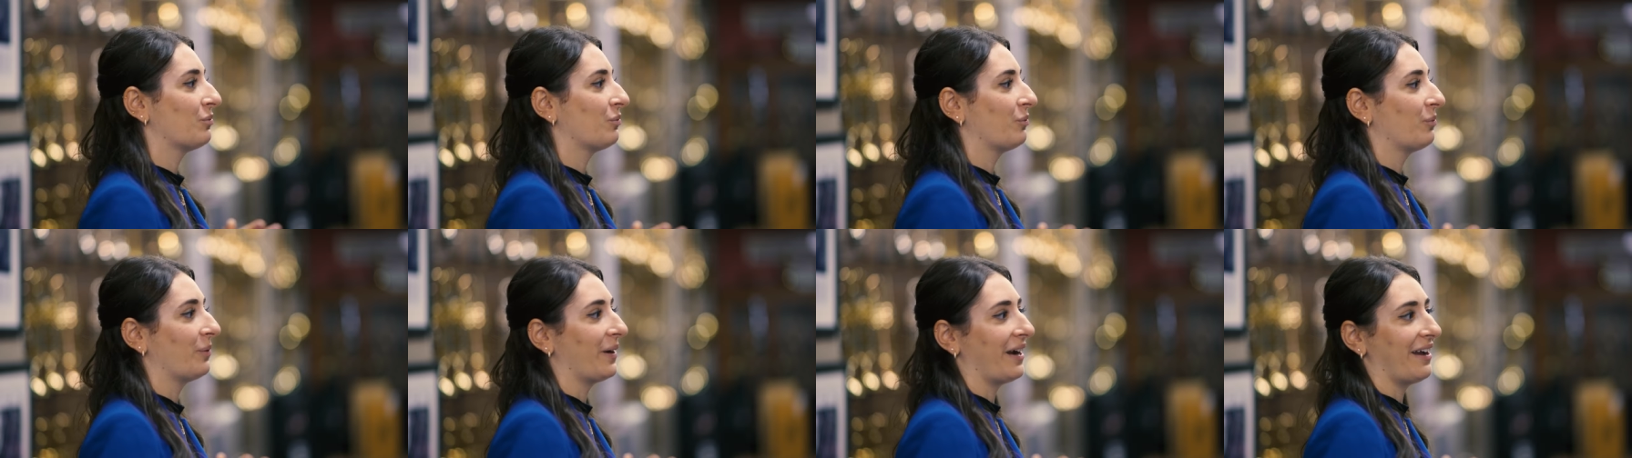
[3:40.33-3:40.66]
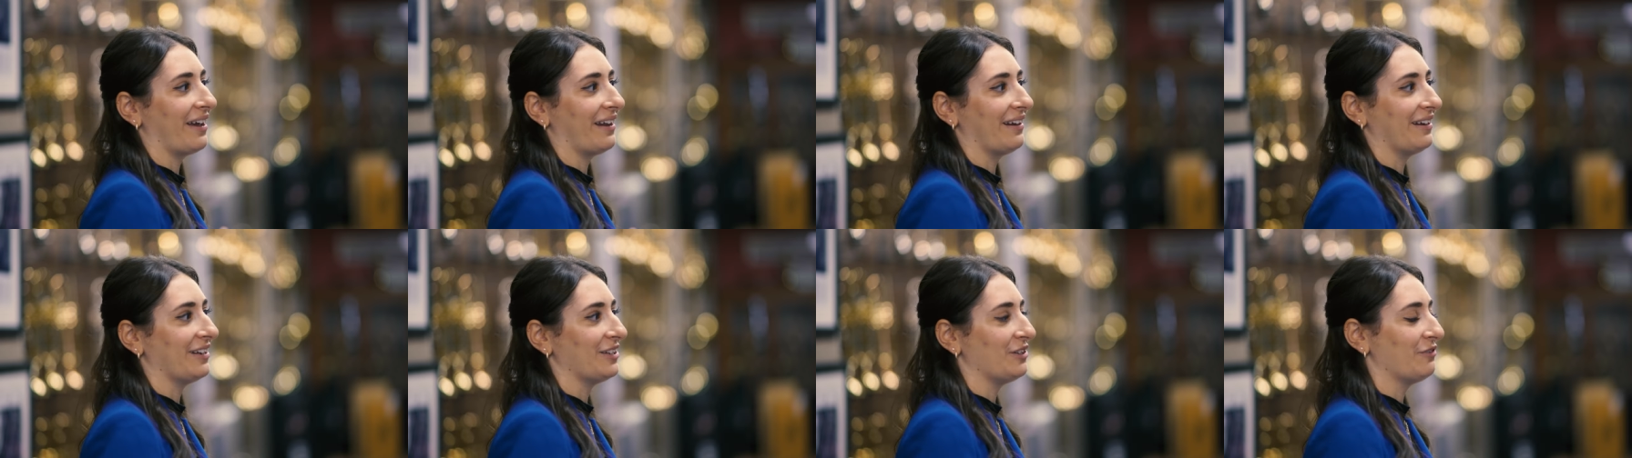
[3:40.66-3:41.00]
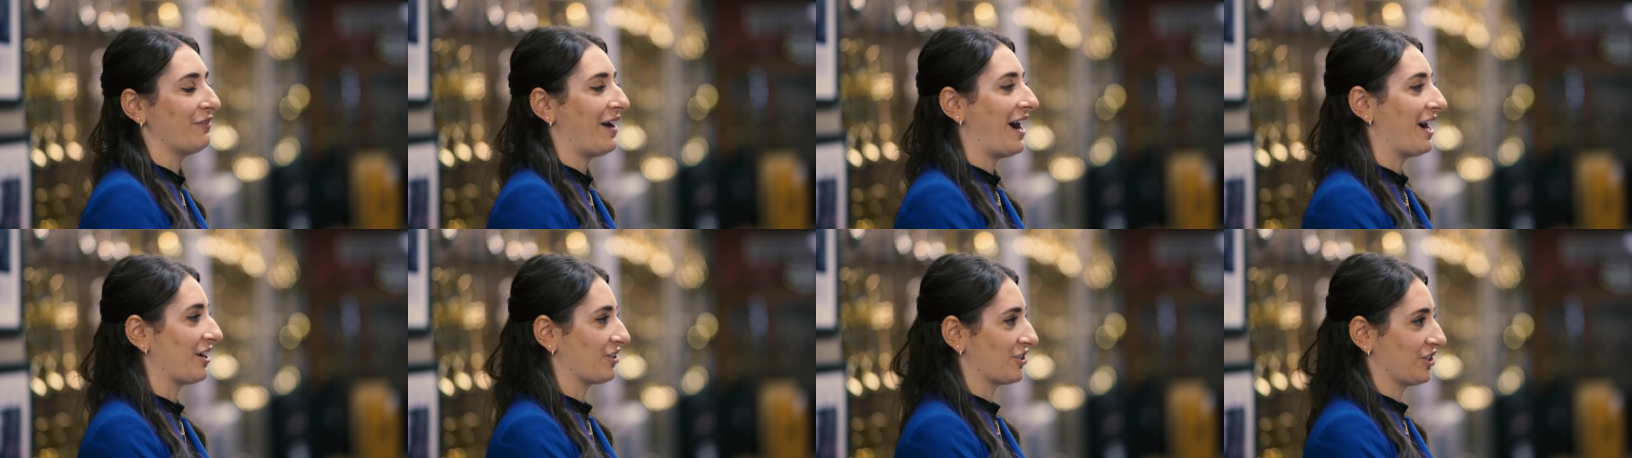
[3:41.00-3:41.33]
when you've
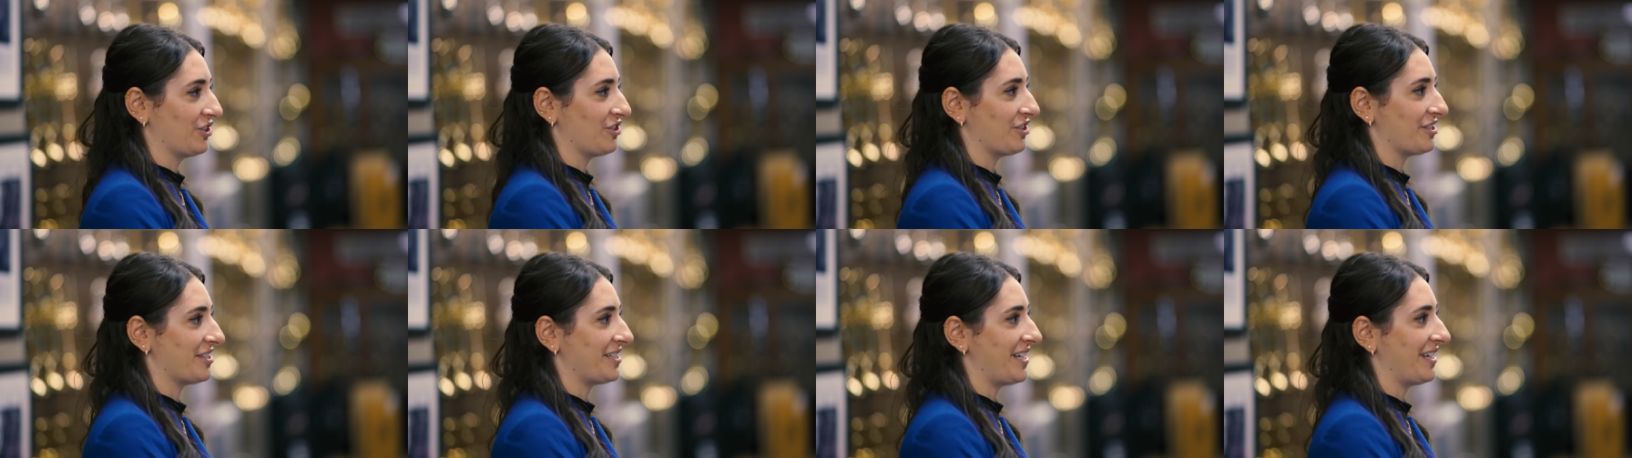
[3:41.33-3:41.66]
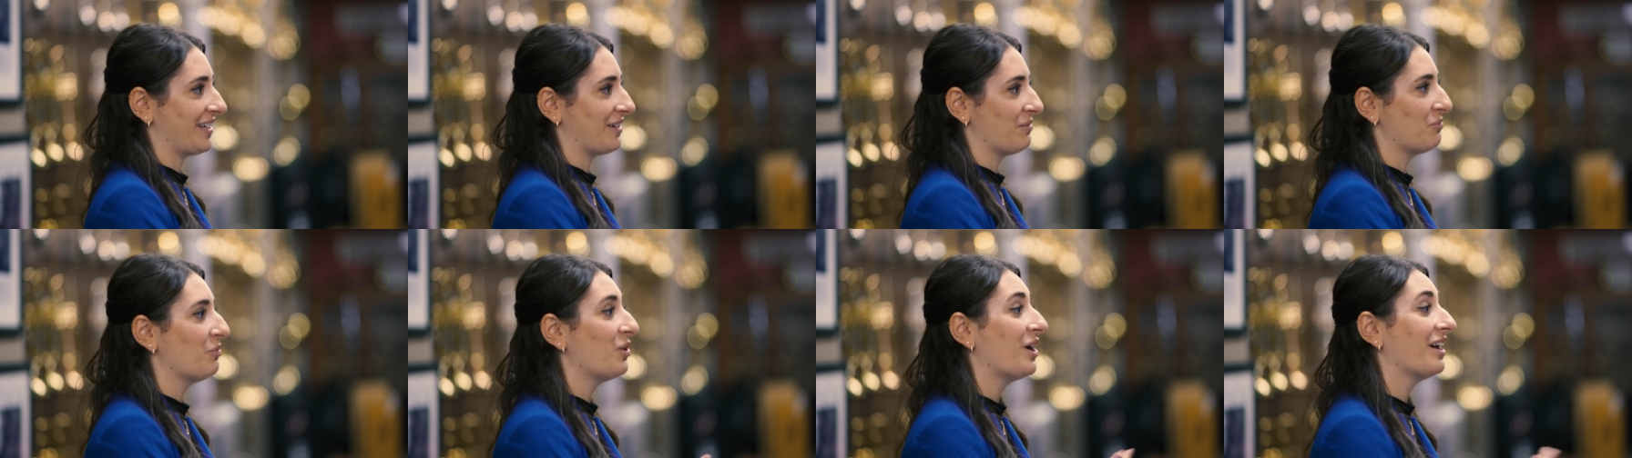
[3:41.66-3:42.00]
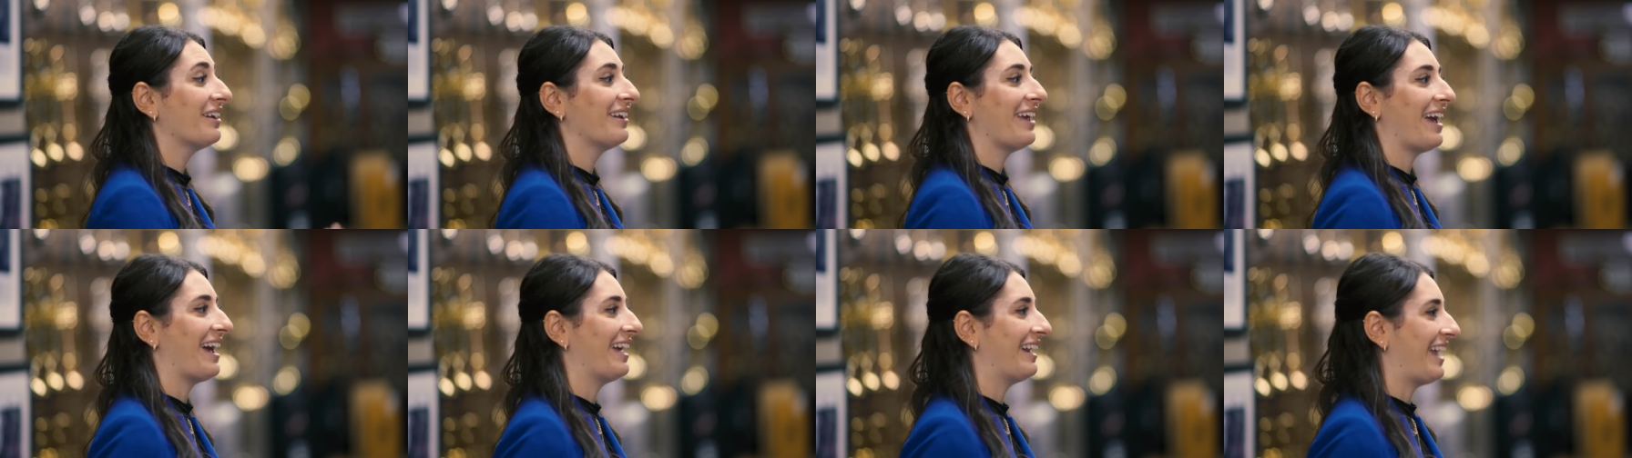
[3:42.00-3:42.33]
actually just taken
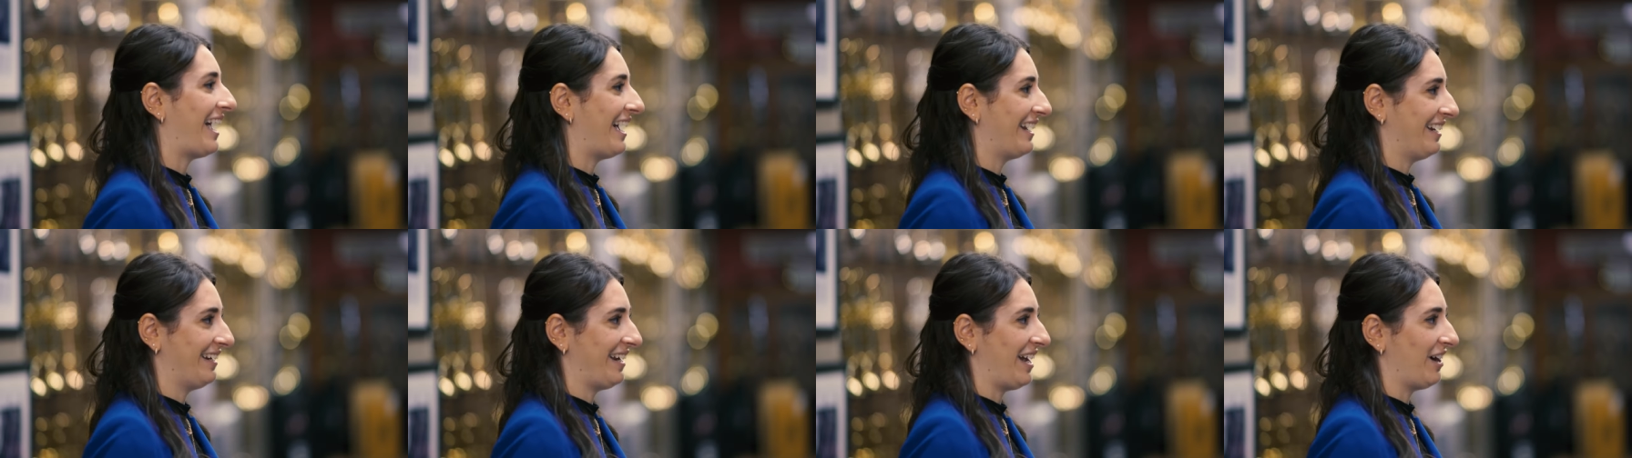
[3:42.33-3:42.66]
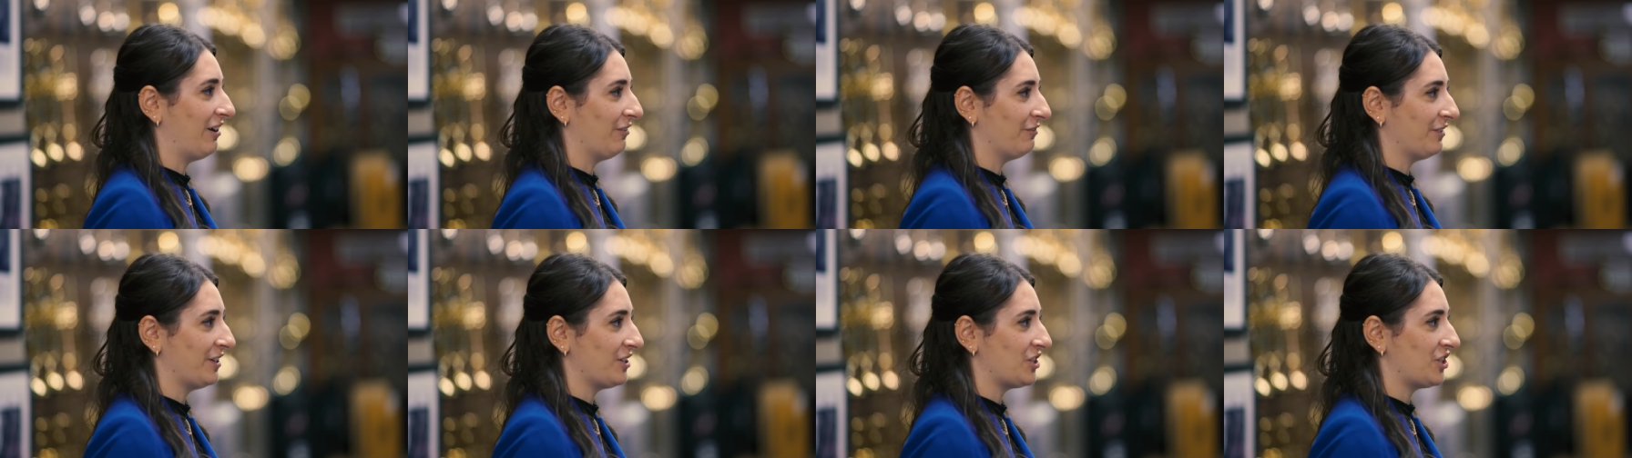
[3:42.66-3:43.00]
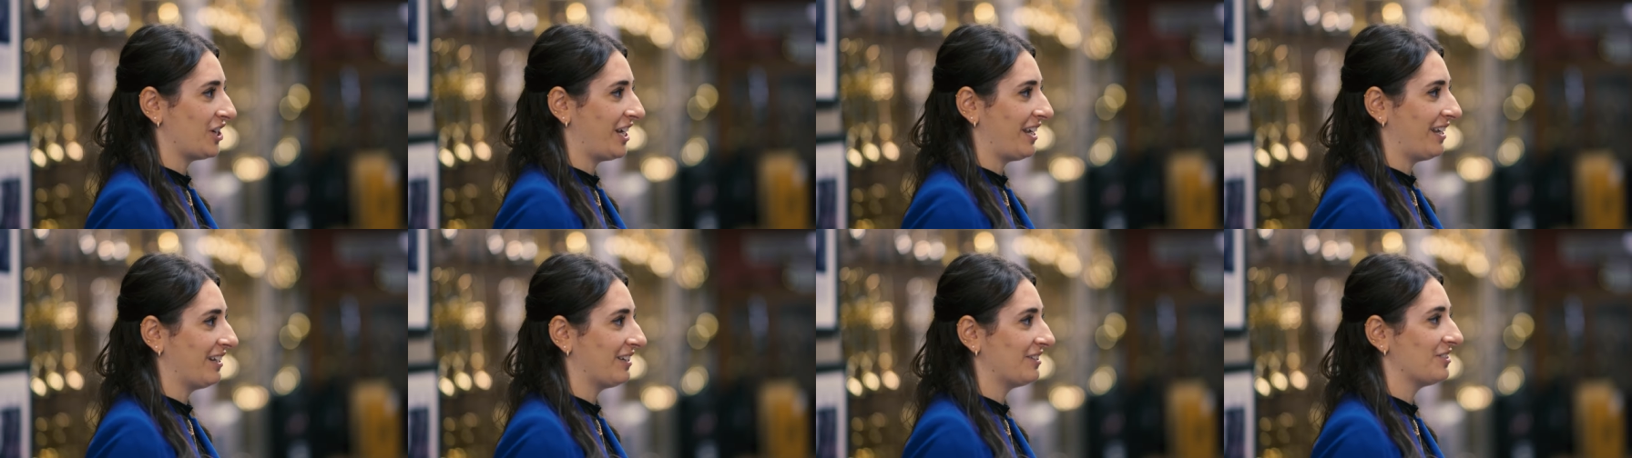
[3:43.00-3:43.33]
one and had an outfit
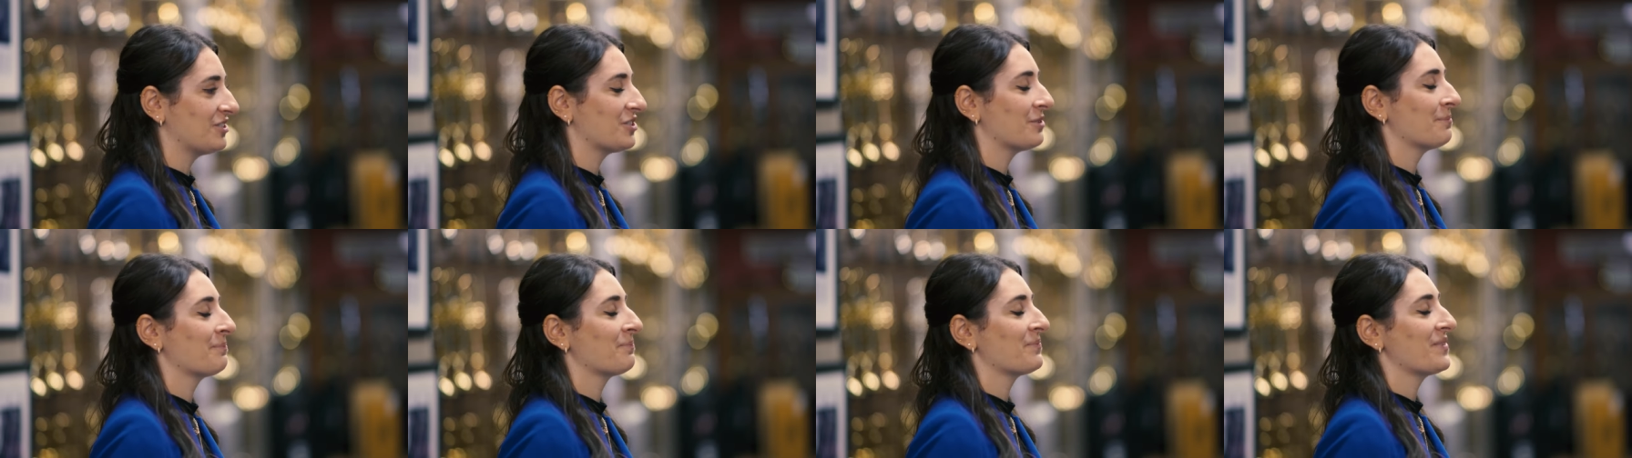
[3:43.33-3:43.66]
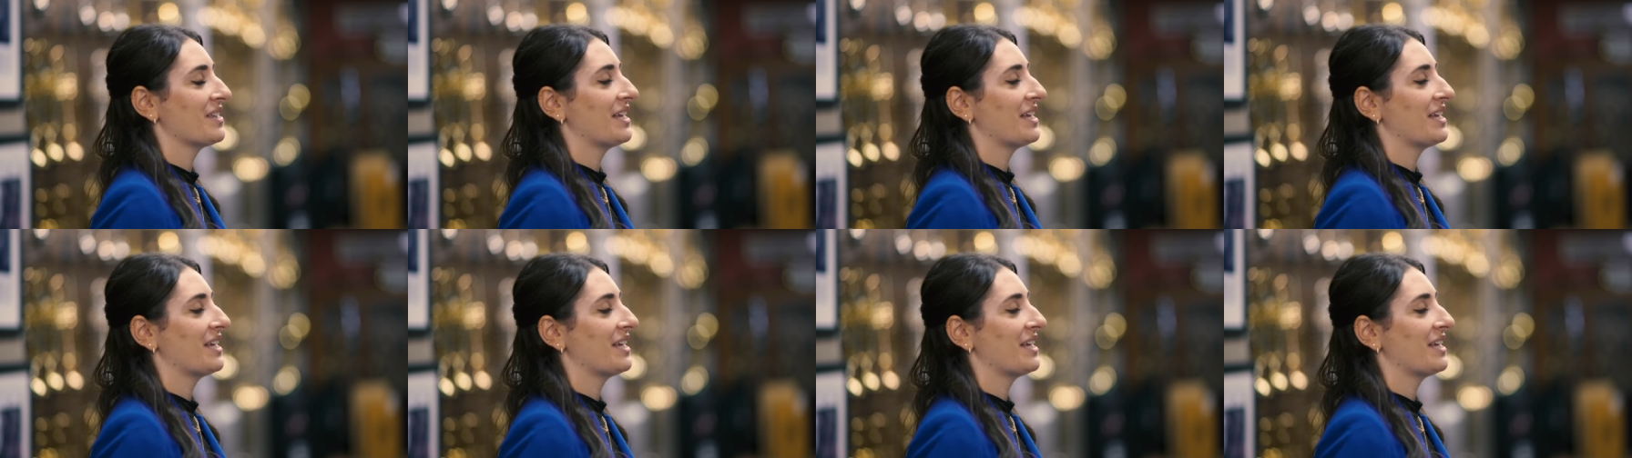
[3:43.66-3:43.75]
change.